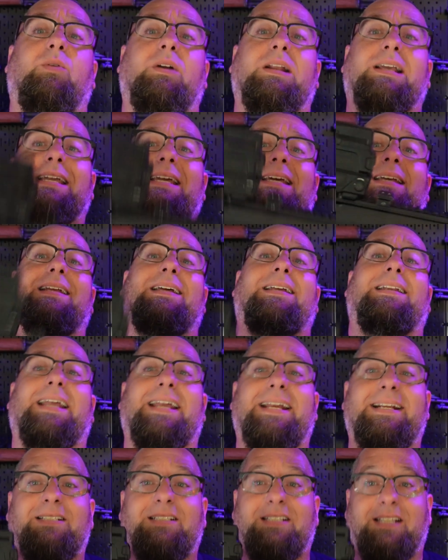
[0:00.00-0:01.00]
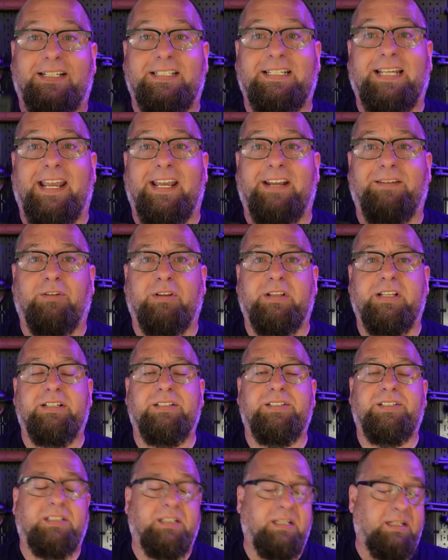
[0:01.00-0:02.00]
want to get an 8.6 can for
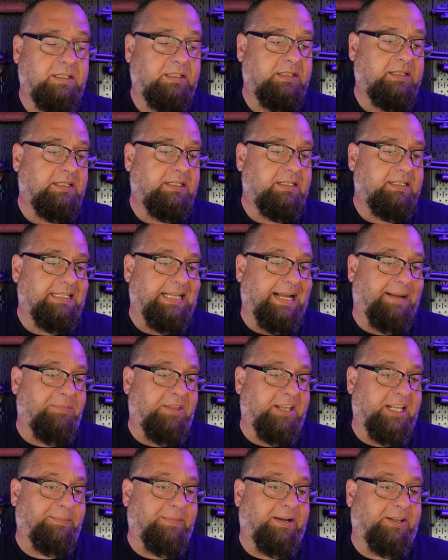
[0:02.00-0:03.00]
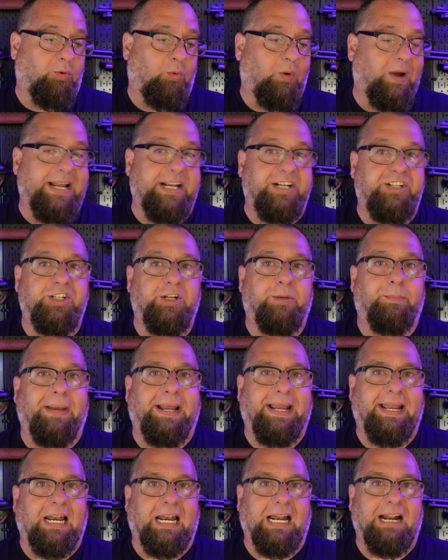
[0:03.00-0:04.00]
this. I'm thinking about the YHM
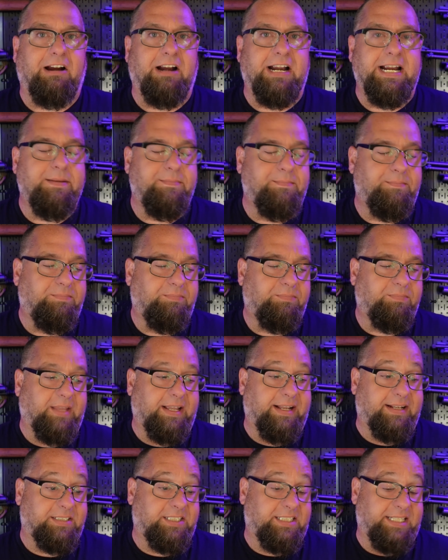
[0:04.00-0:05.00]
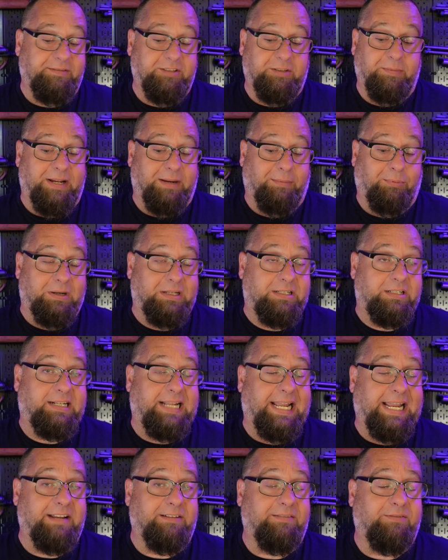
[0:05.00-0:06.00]
Bad Larry. It seems to be a pretty good
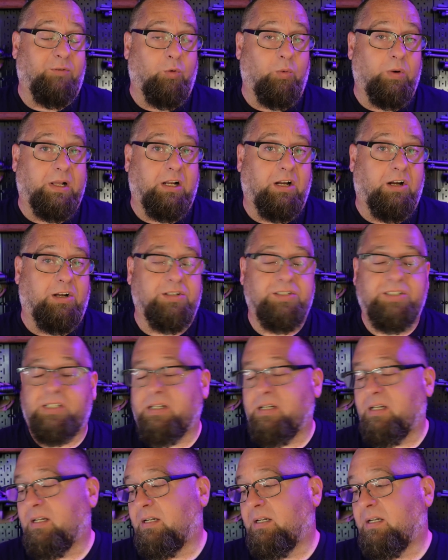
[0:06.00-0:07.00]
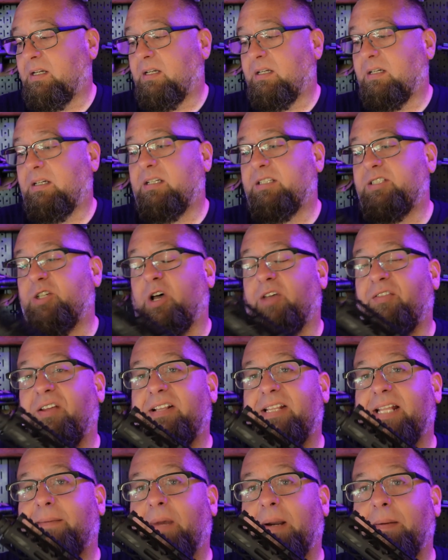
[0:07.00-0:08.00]
can for what it cost. So I
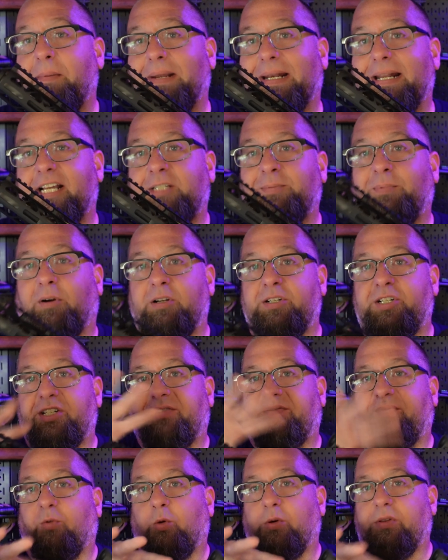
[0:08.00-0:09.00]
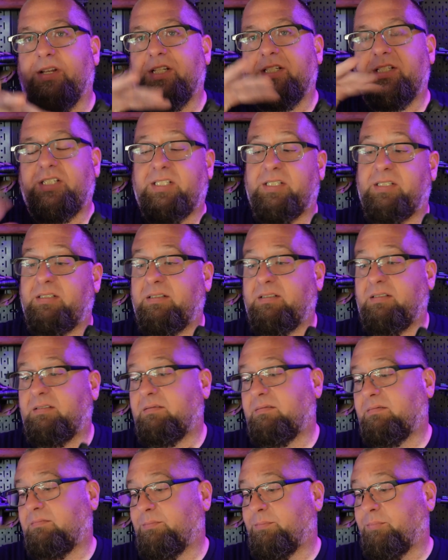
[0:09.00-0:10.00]
think that might be the next purchase for this
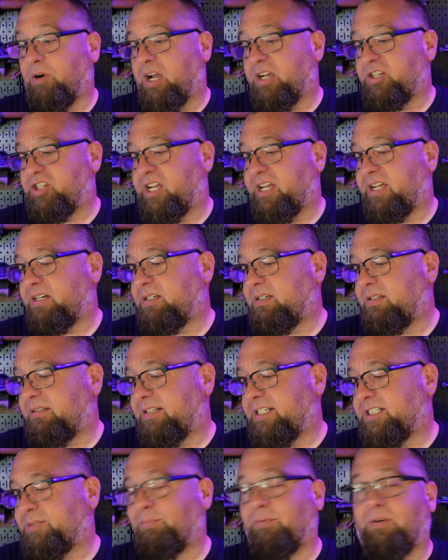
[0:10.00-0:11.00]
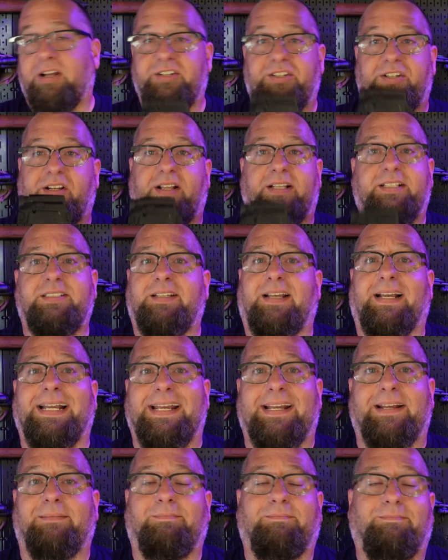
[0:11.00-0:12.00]
project. It's a
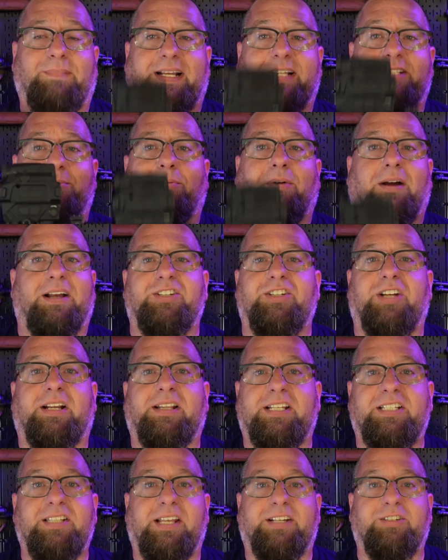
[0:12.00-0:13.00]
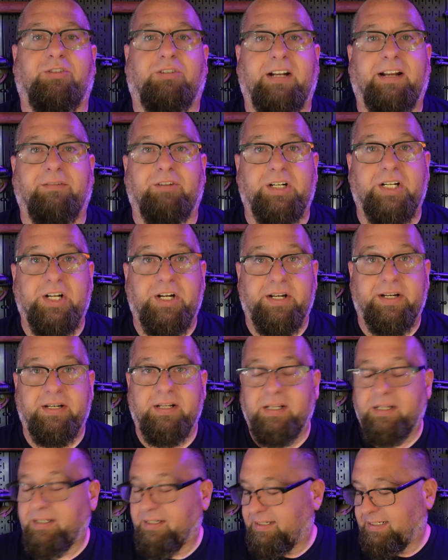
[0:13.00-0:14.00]
project. These things are never done.
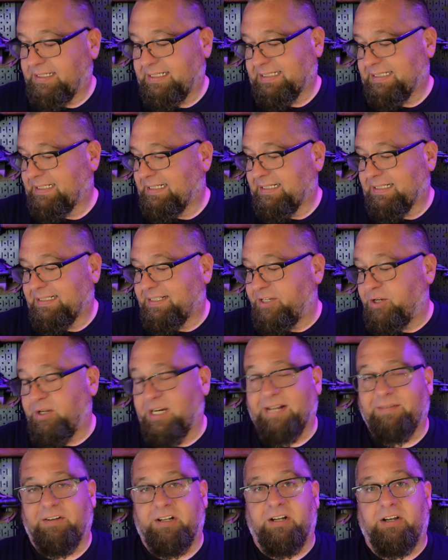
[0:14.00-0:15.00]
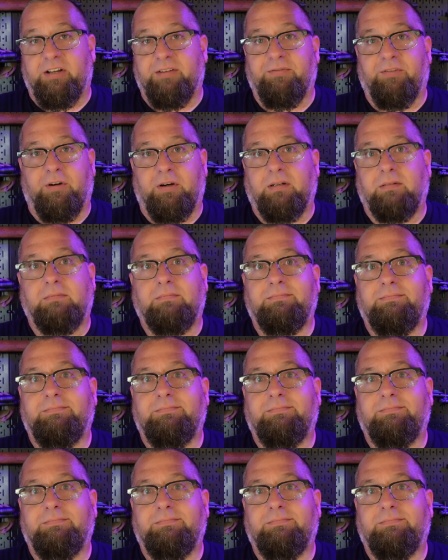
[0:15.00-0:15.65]
You can have a gun for